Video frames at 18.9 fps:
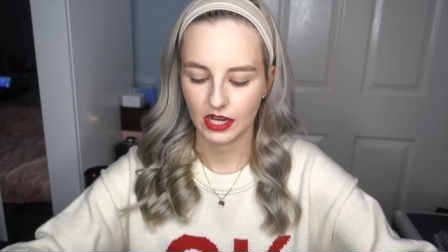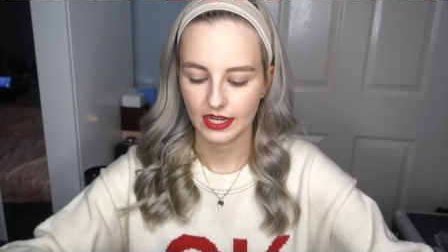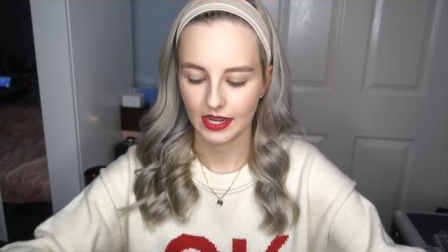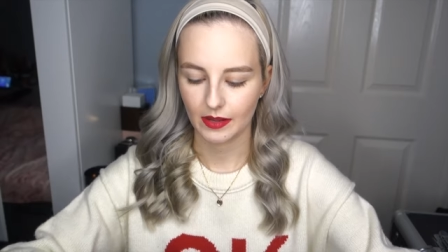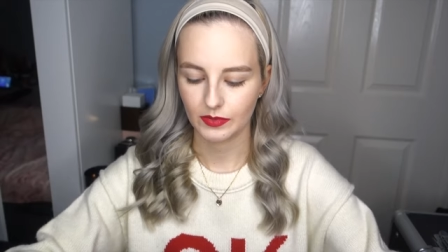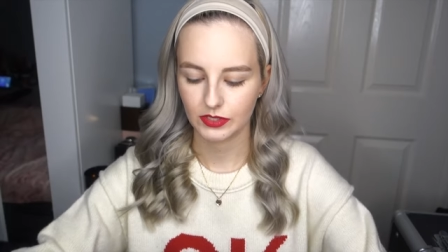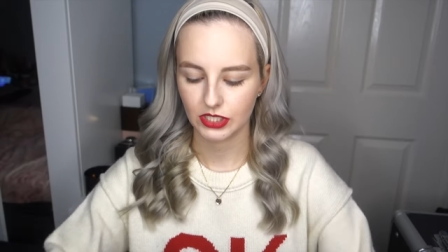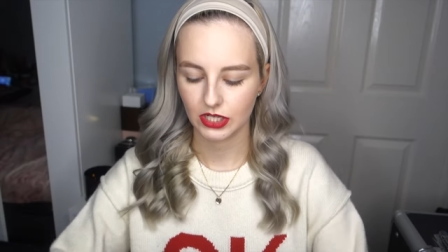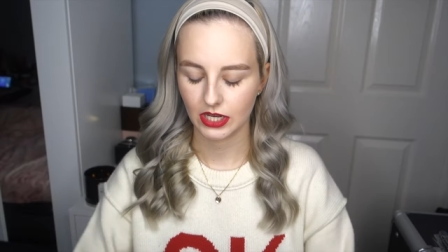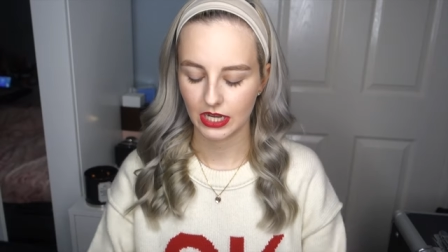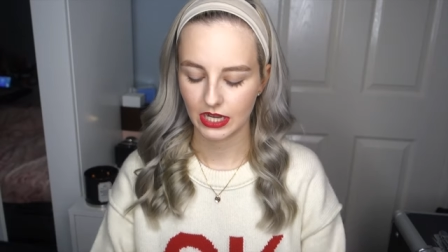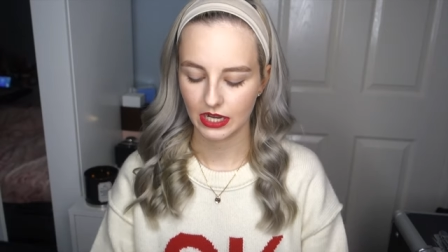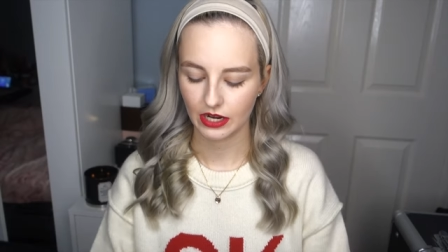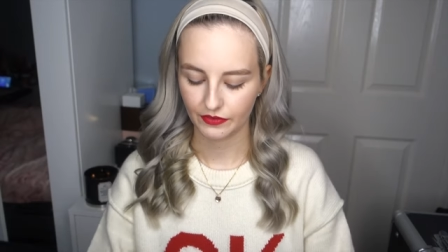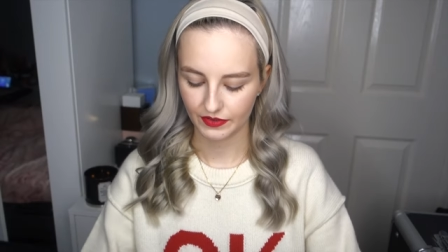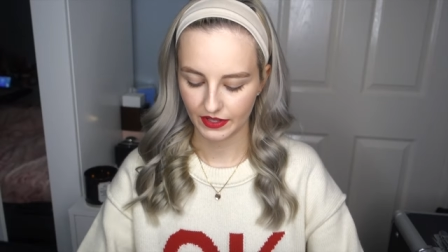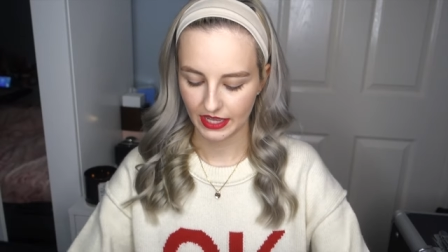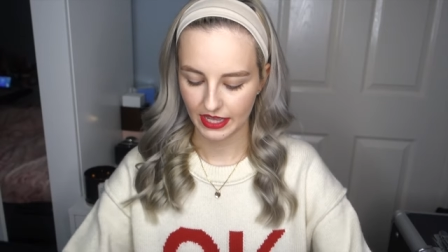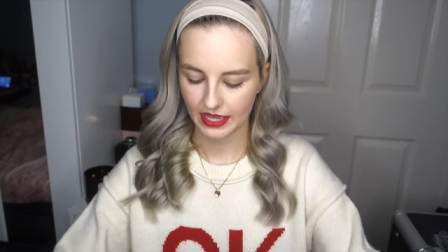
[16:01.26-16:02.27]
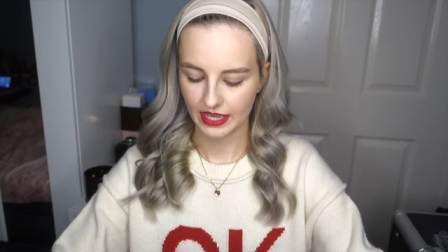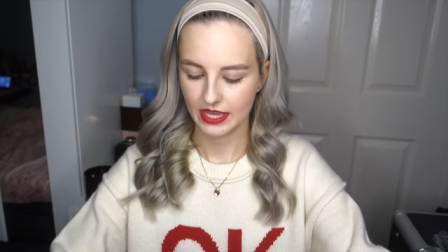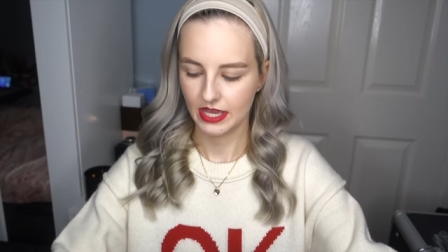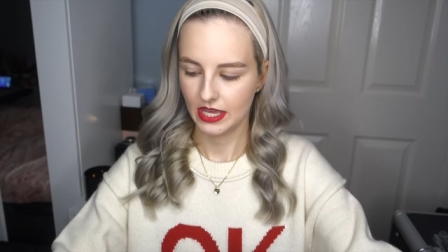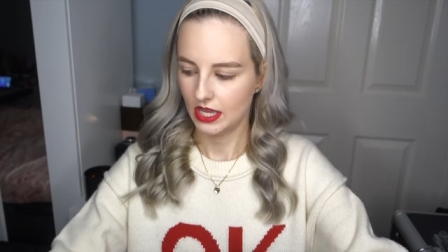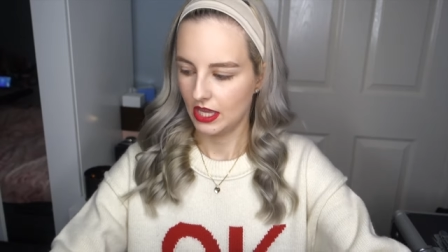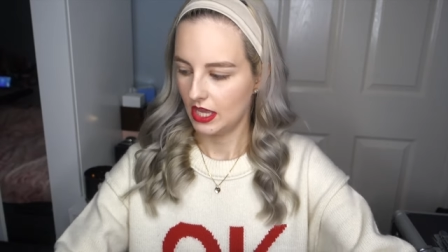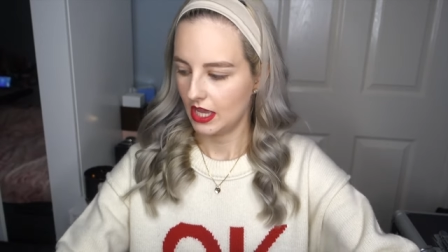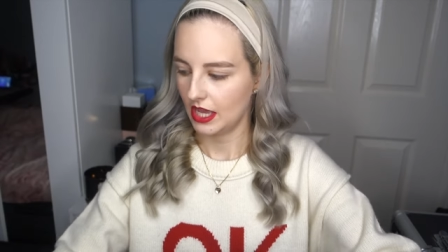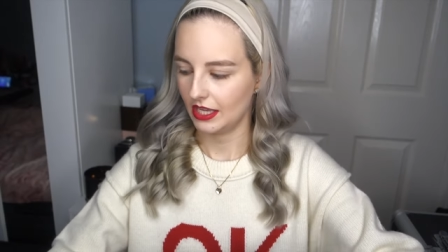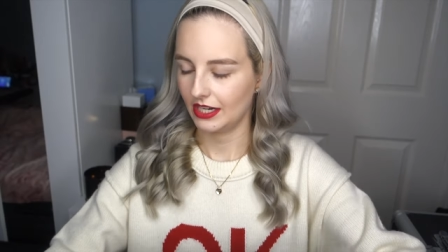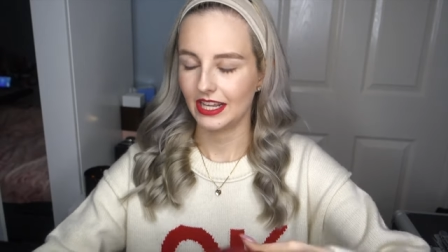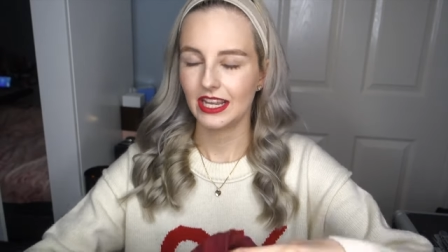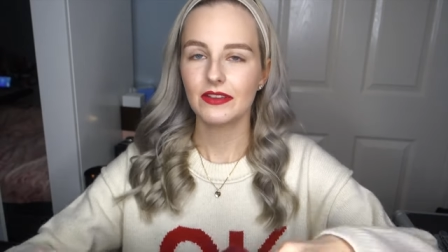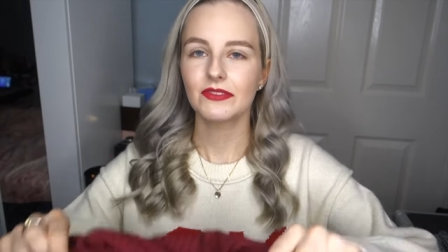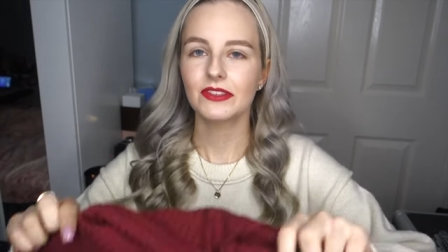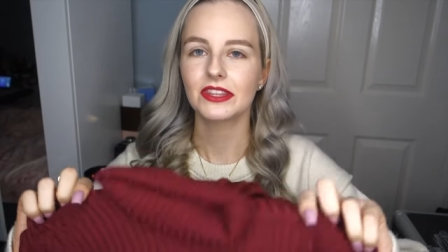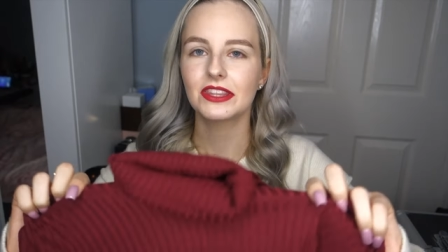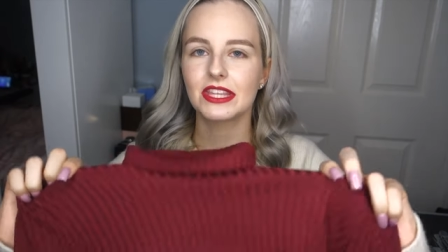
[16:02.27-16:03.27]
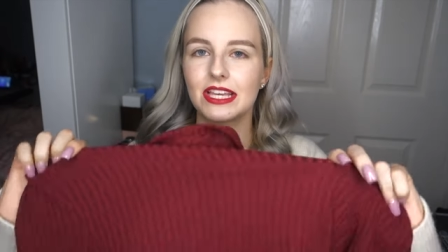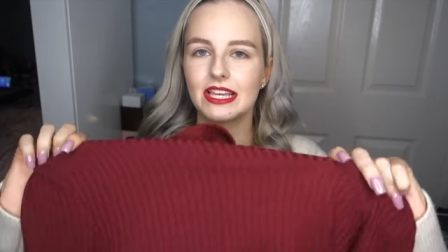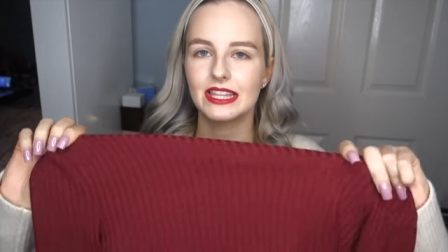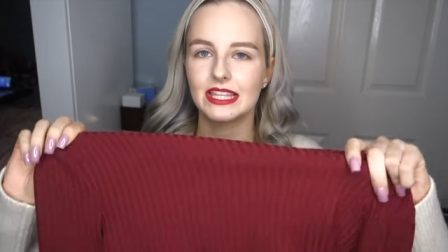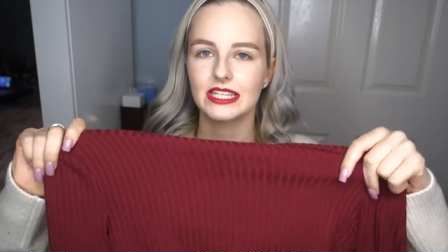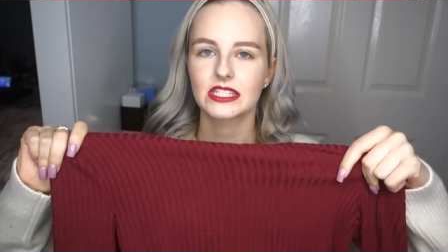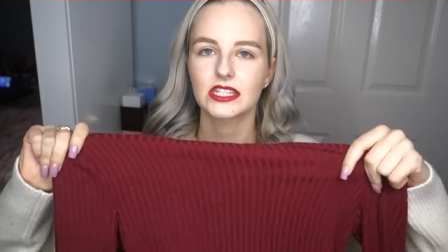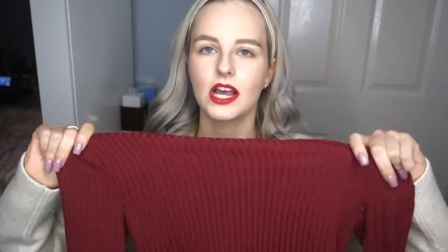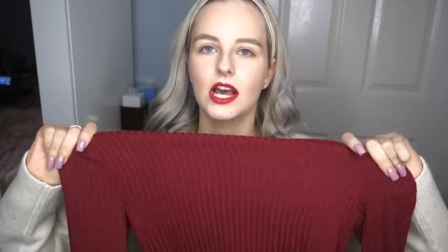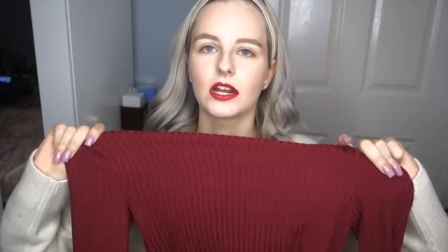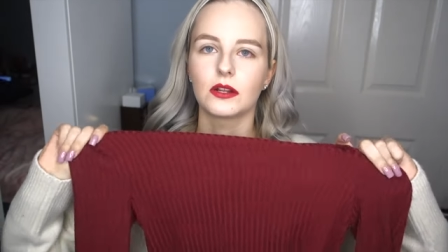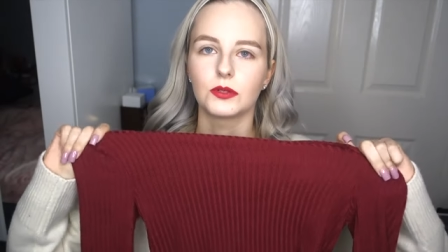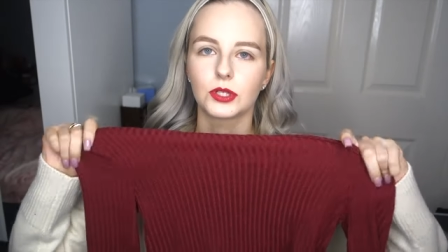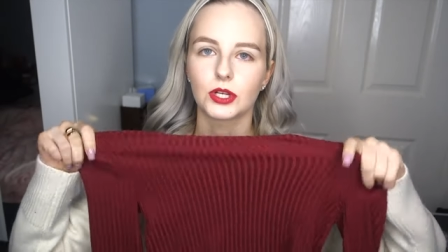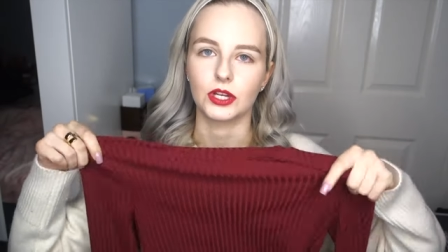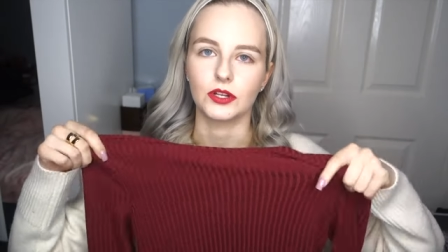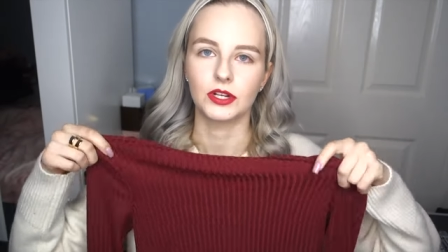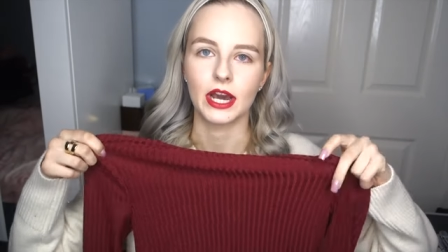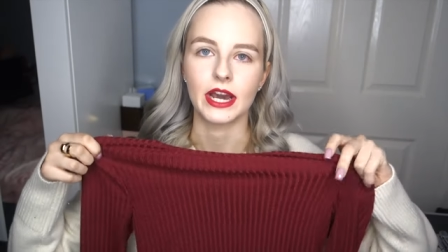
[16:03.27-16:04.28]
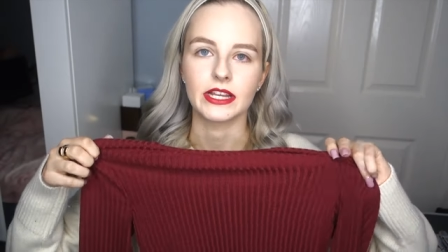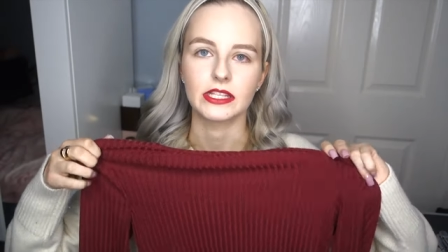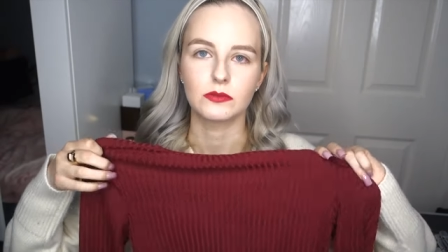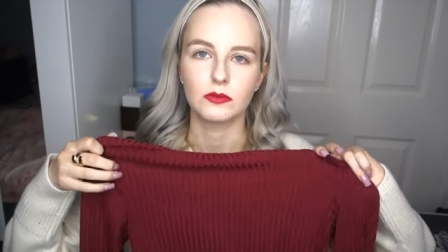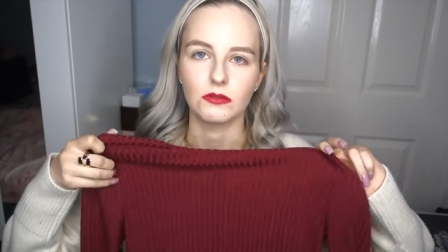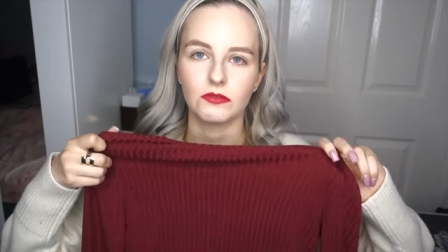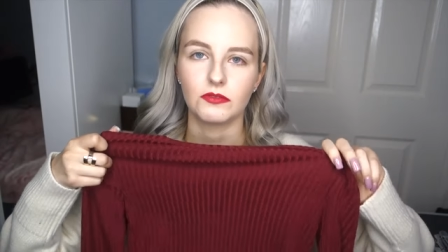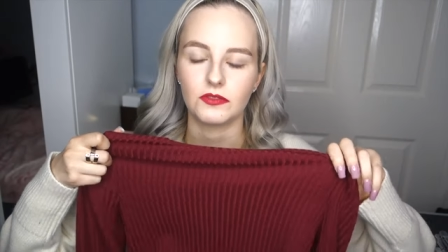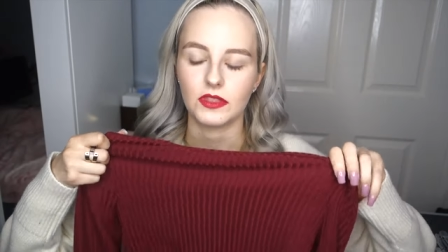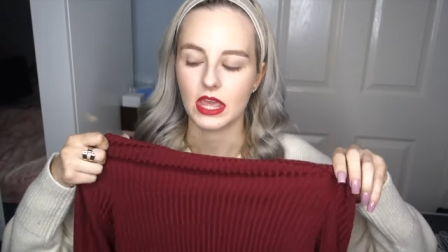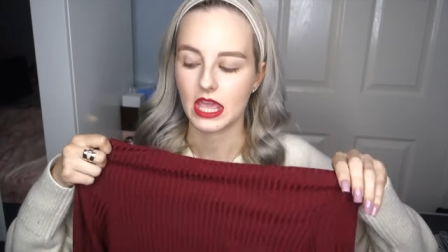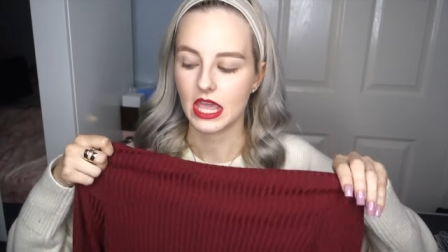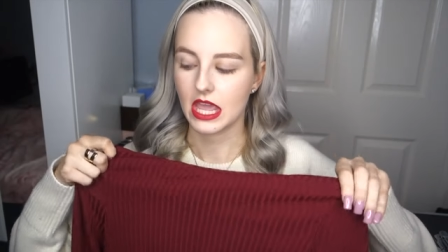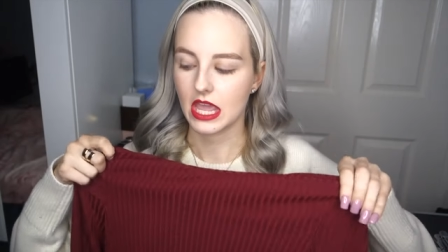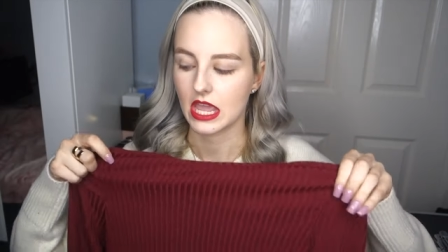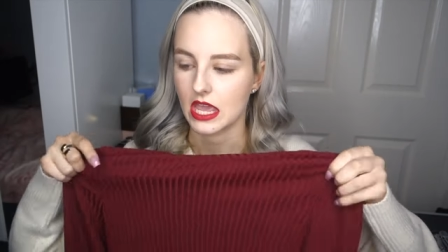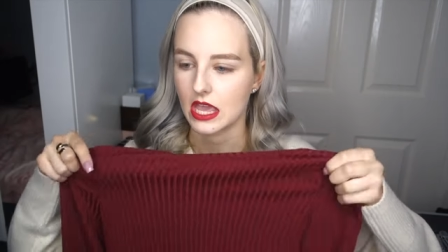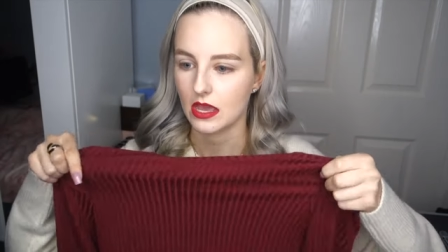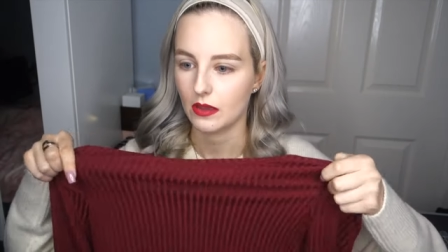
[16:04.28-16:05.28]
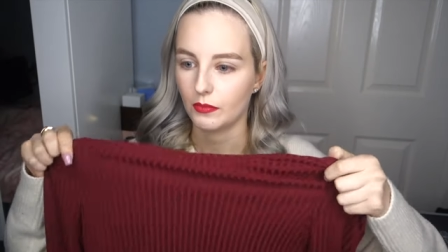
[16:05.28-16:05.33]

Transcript: I absolutely love it. And I even think this colour will go nice with the